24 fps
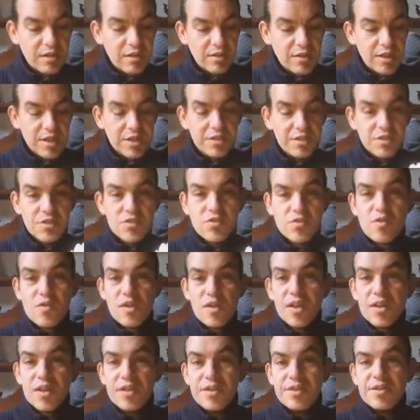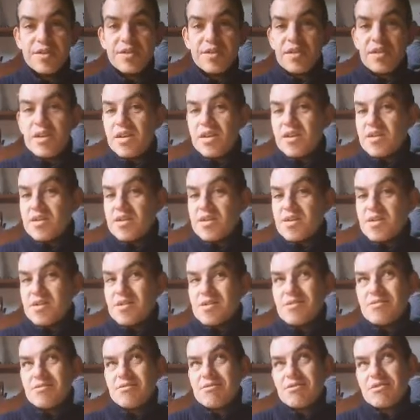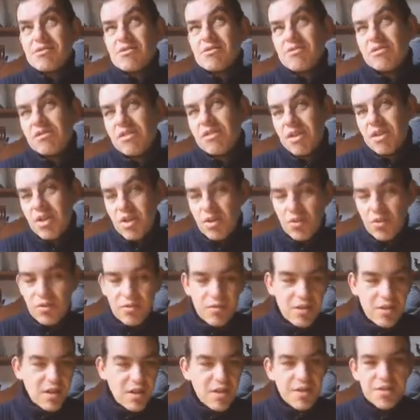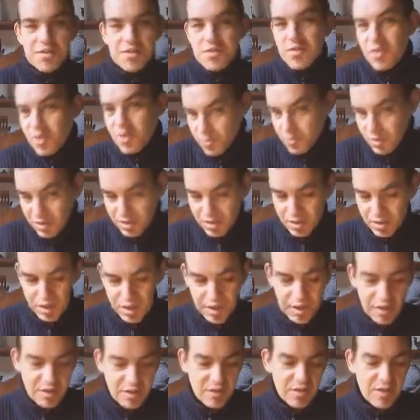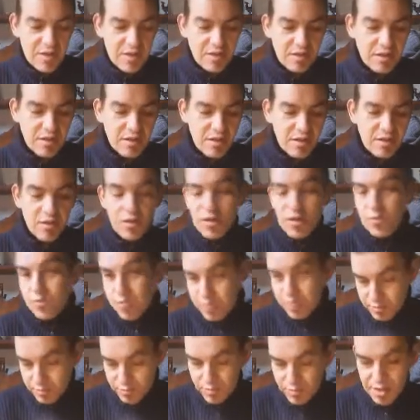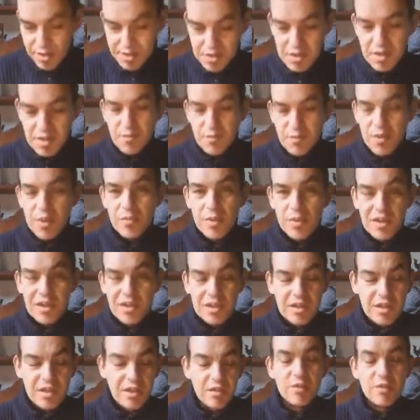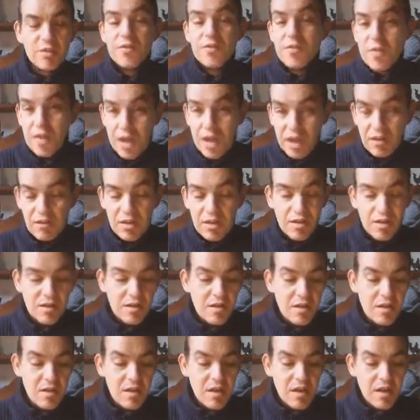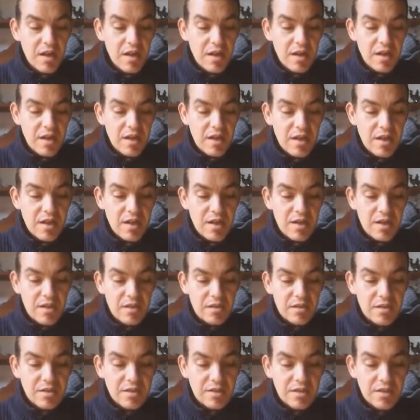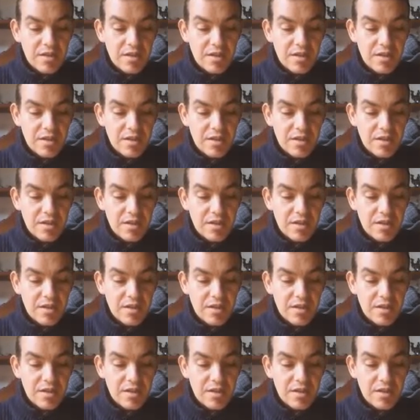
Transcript: It dried as slow as normal clay, or let's say paper clay with flour, and